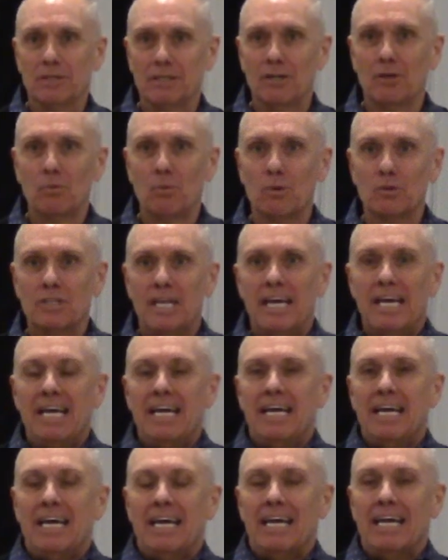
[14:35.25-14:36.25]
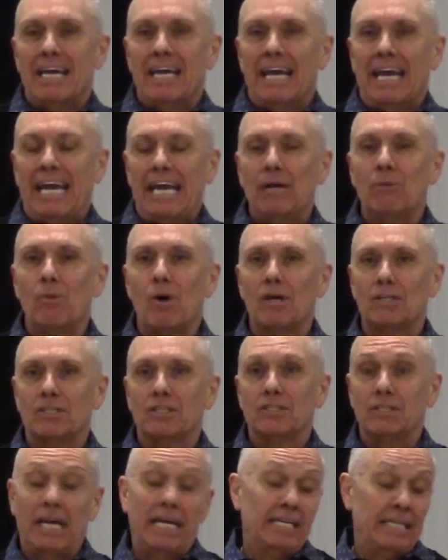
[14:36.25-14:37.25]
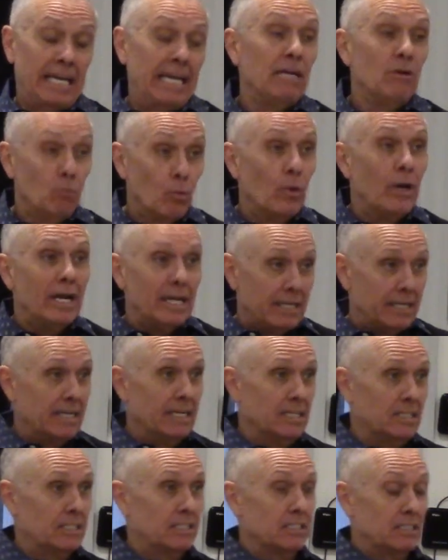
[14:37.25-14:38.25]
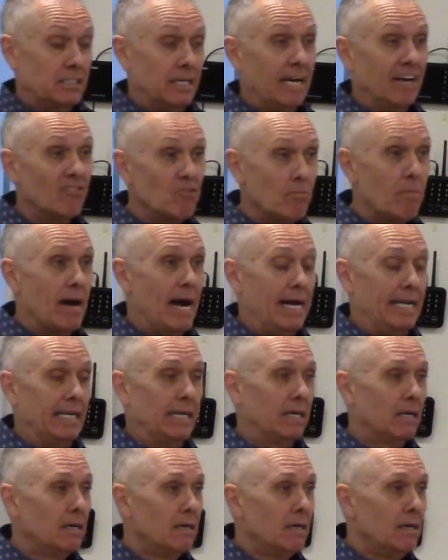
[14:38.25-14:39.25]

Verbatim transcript: In other words, he wasn't he witnessed to everybody,